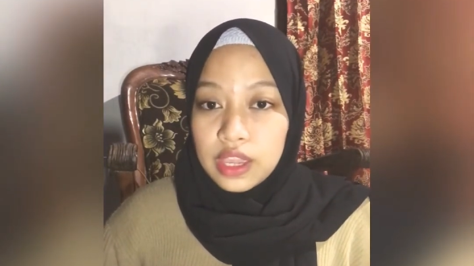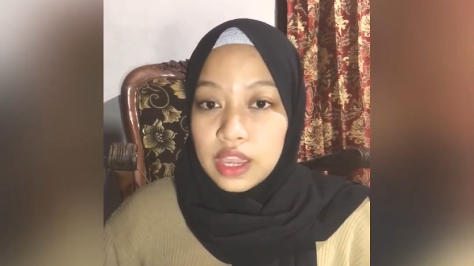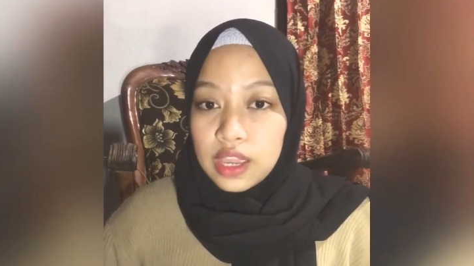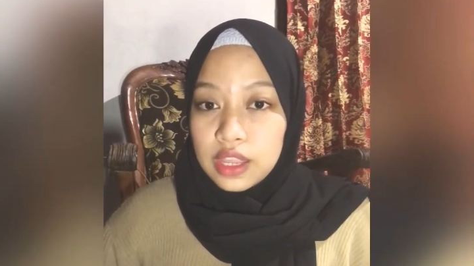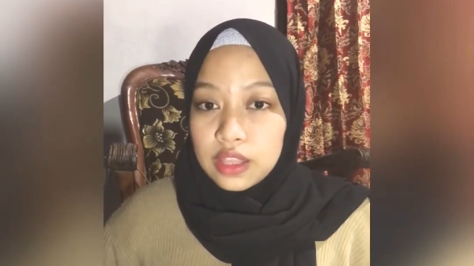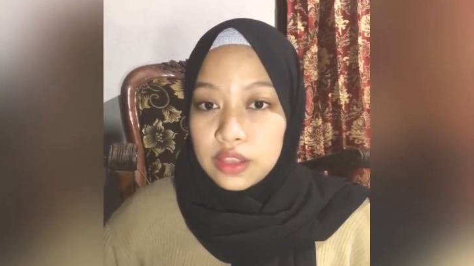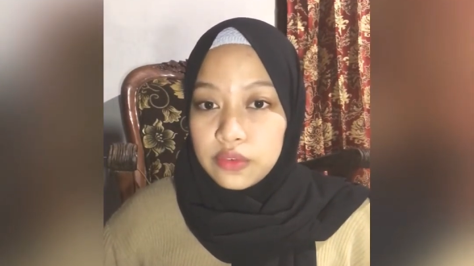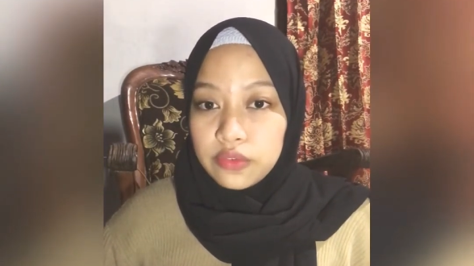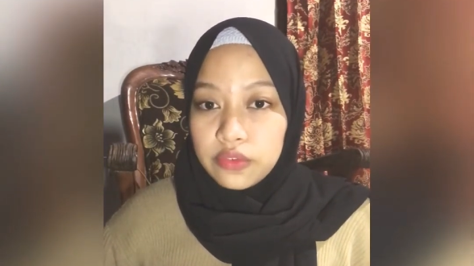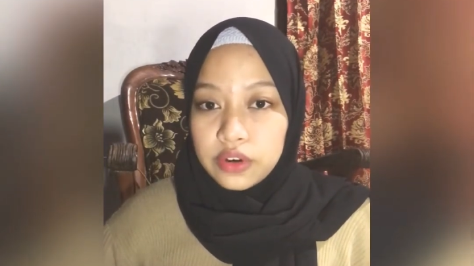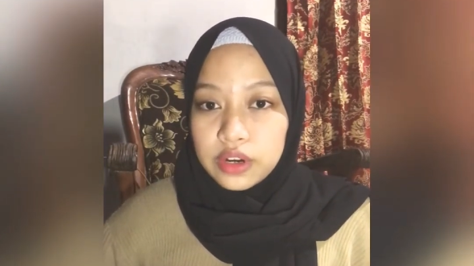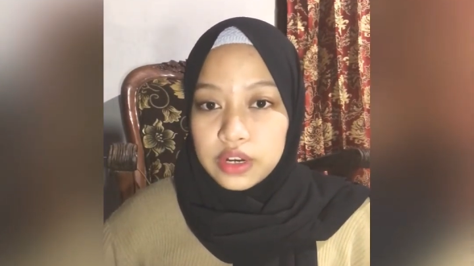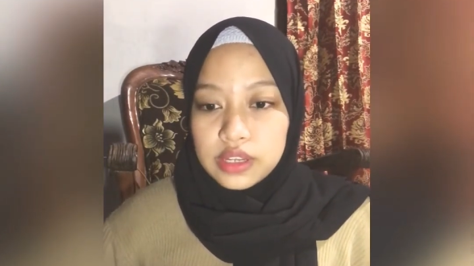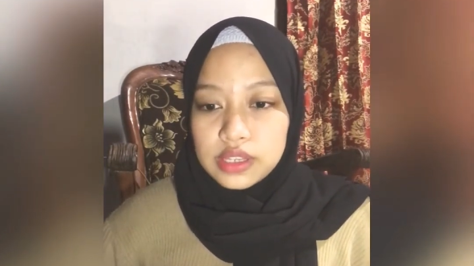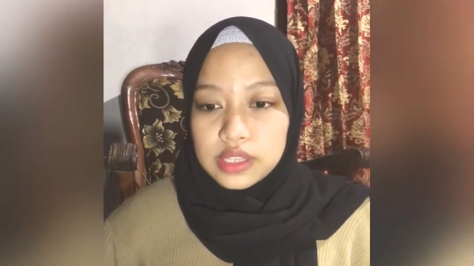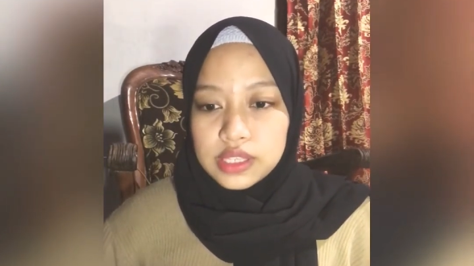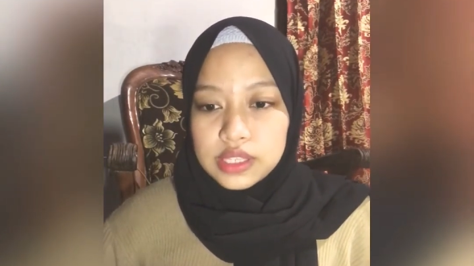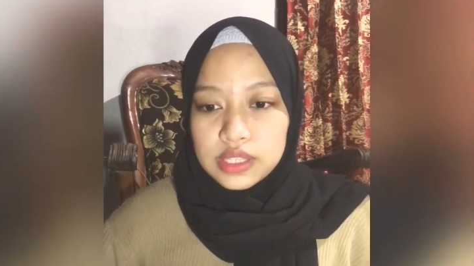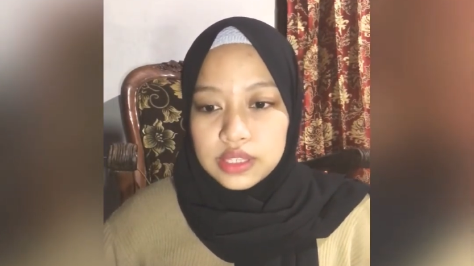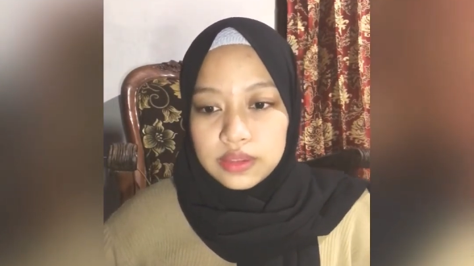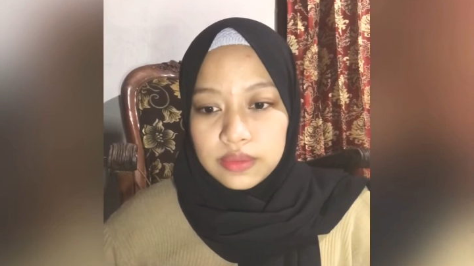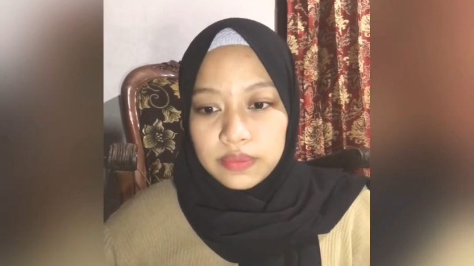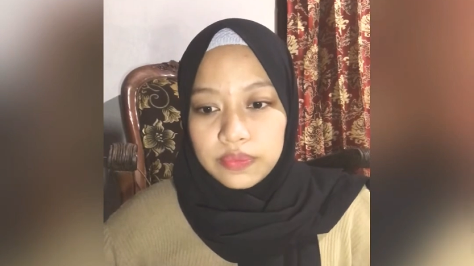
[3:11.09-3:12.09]
The first,
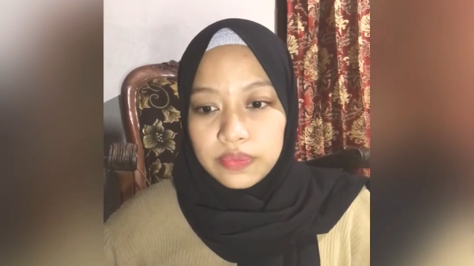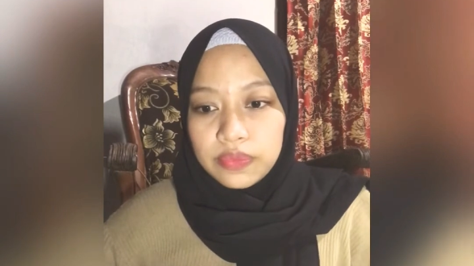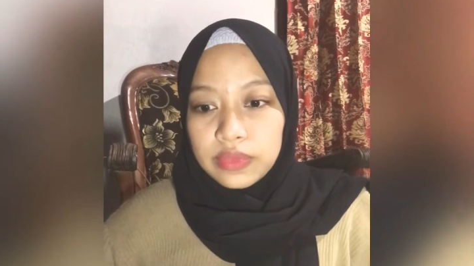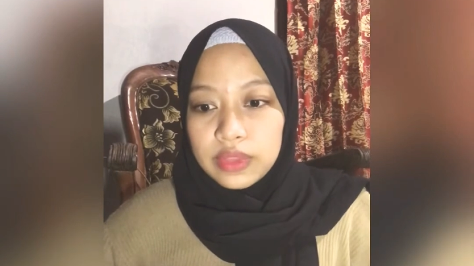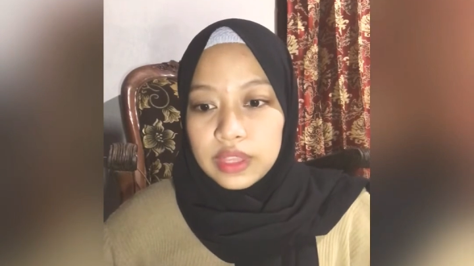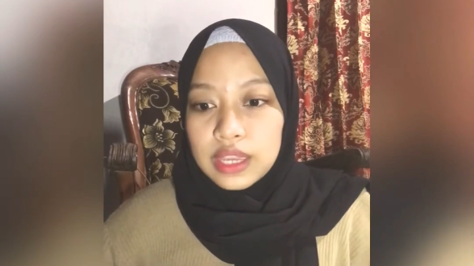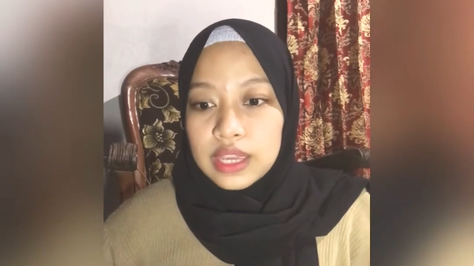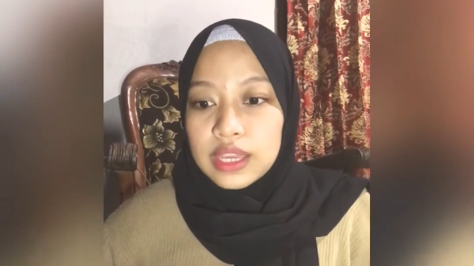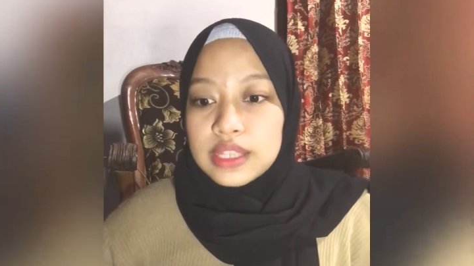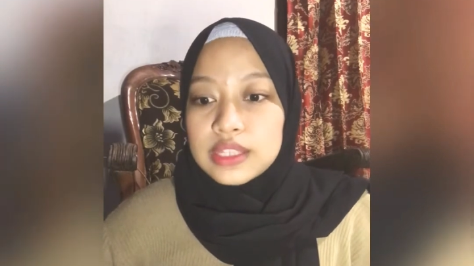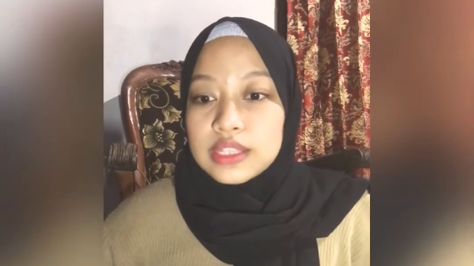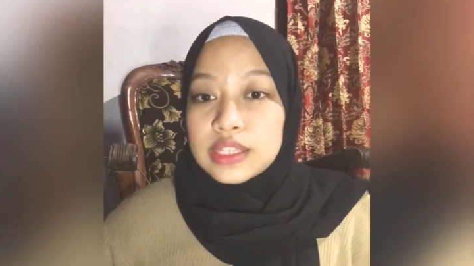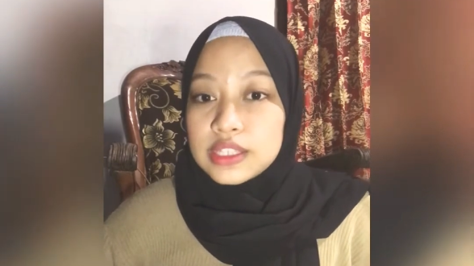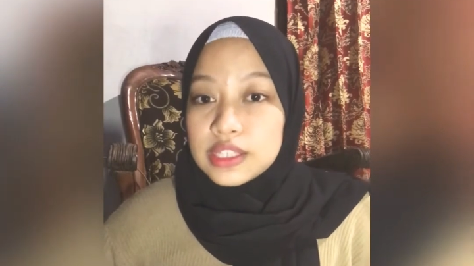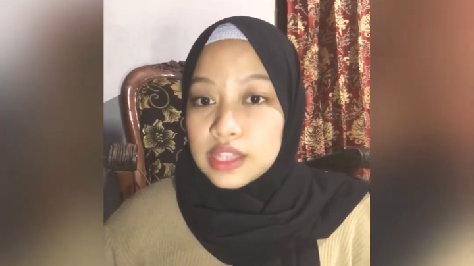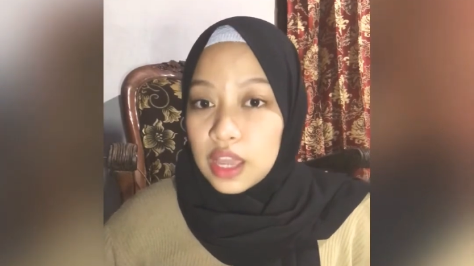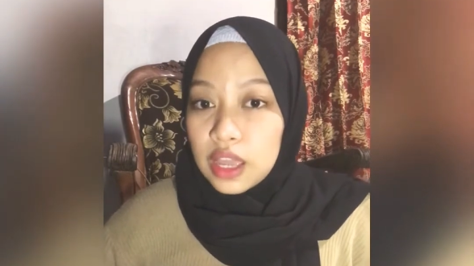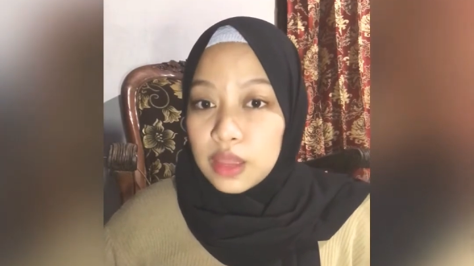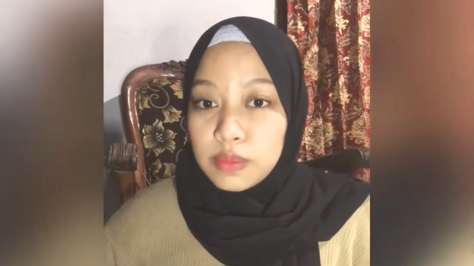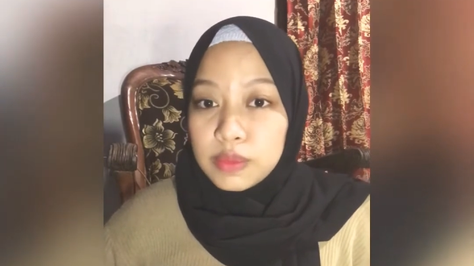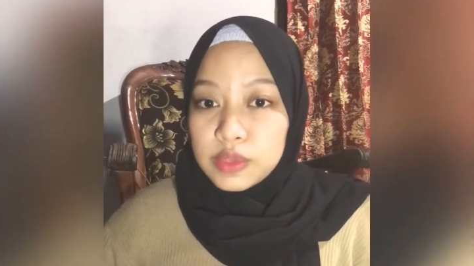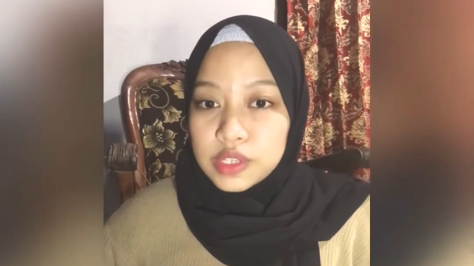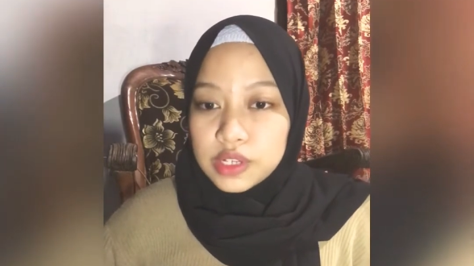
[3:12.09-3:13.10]
the
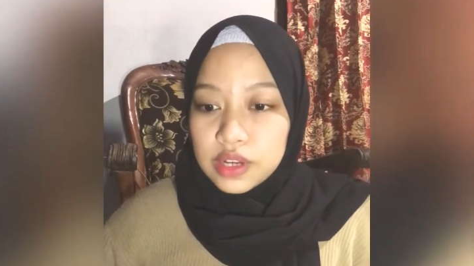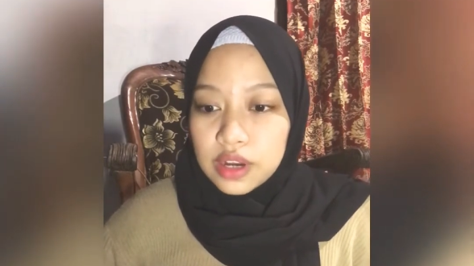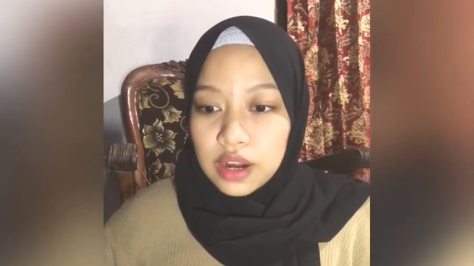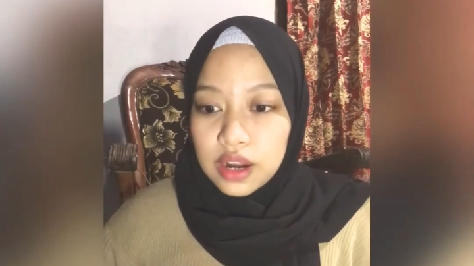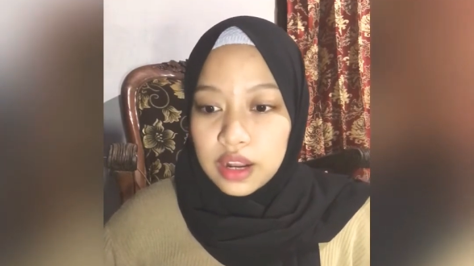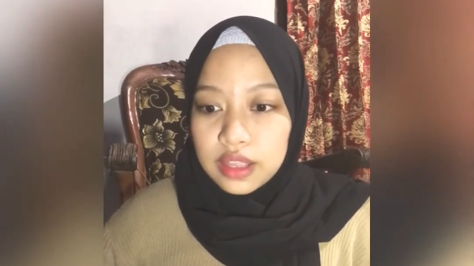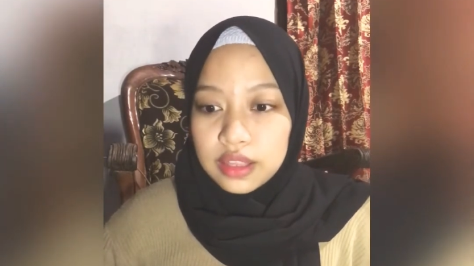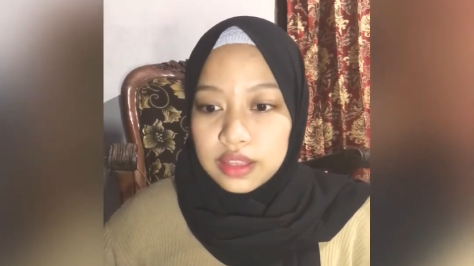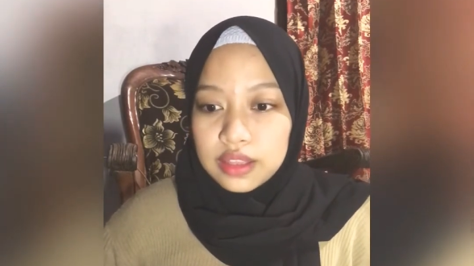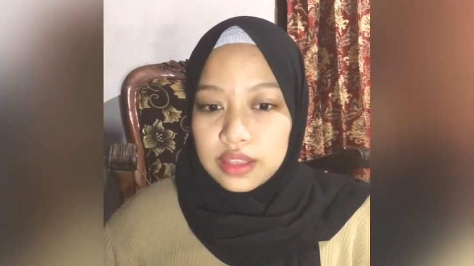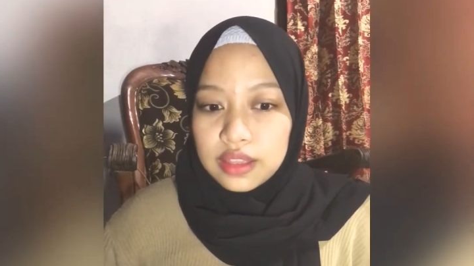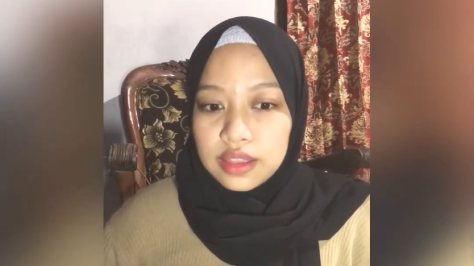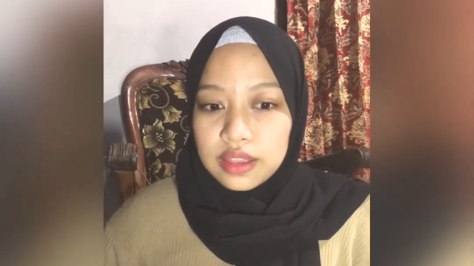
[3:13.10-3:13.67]
time is right.